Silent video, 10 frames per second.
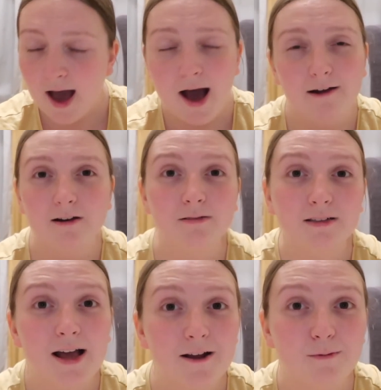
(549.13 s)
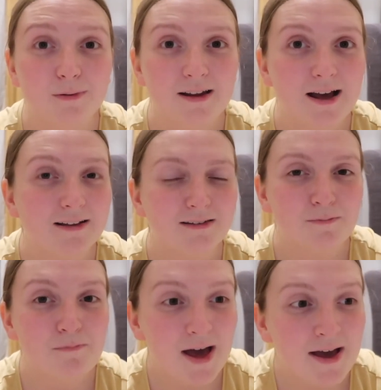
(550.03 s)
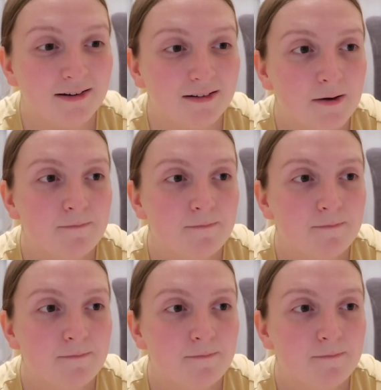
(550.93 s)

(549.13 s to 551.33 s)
And I'm gonna head upstairs to bed.